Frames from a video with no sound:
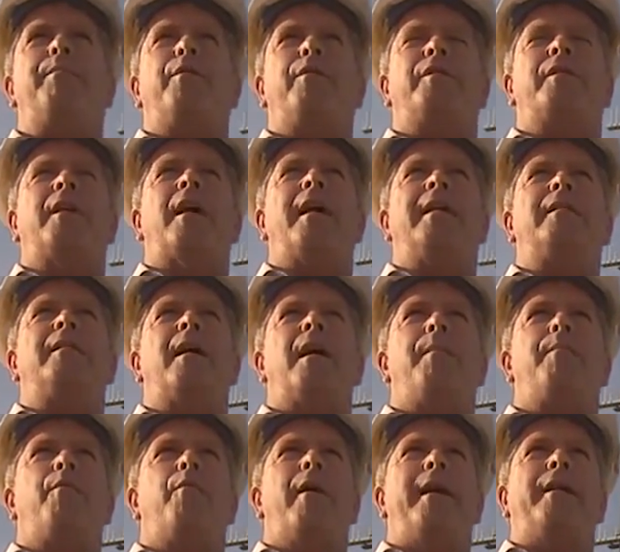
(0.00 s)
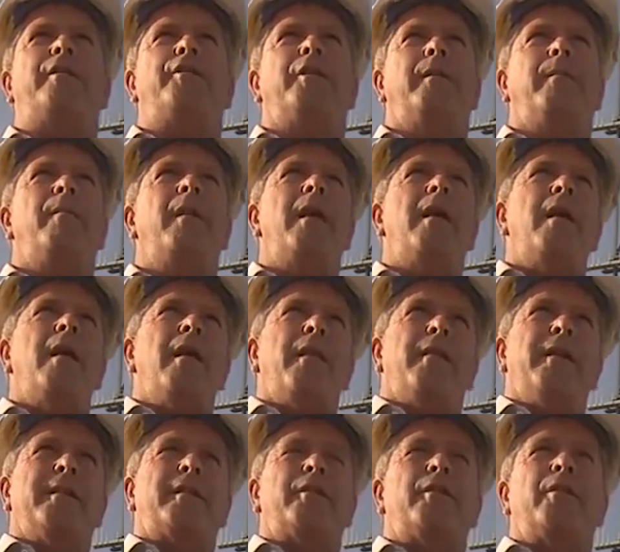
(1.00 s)
precise operation.
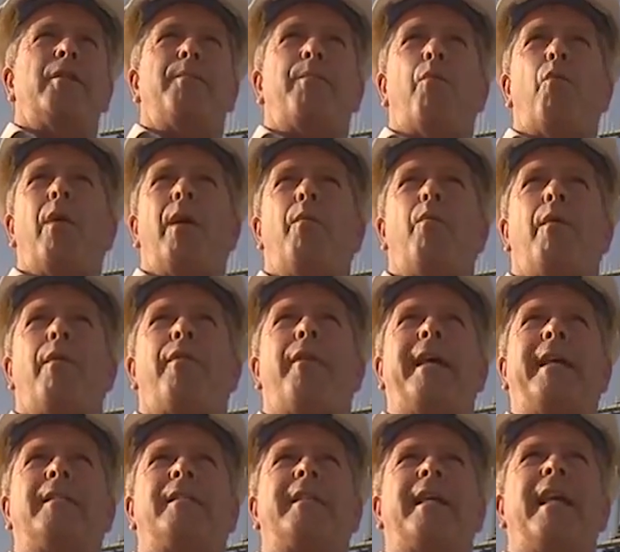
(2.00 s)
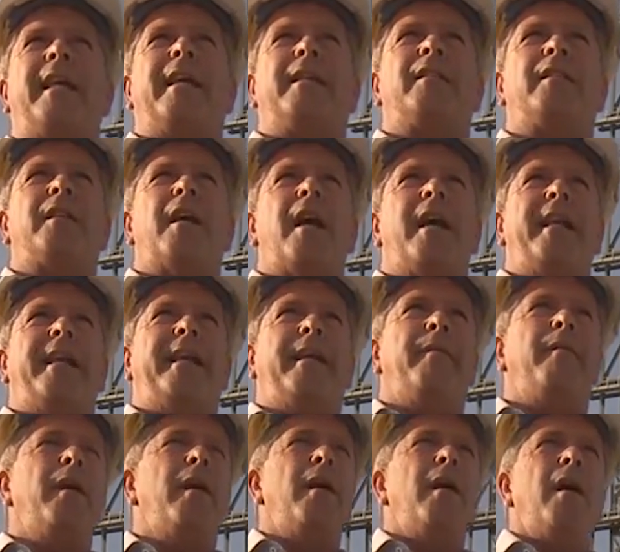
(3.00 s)
This is the point where things get exciting.
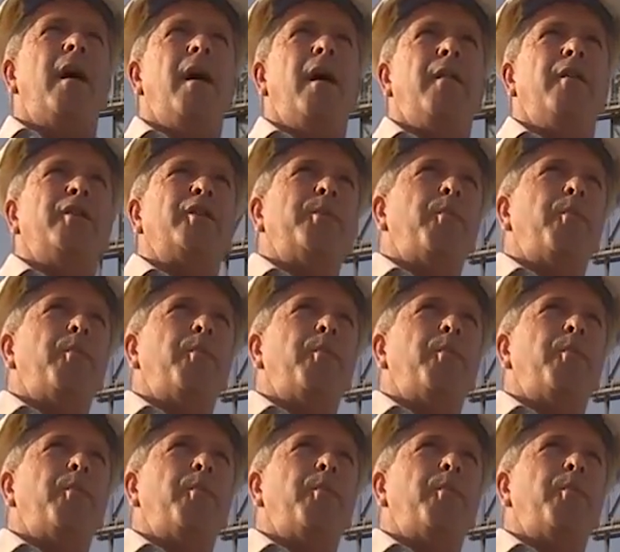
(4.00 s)
Uh,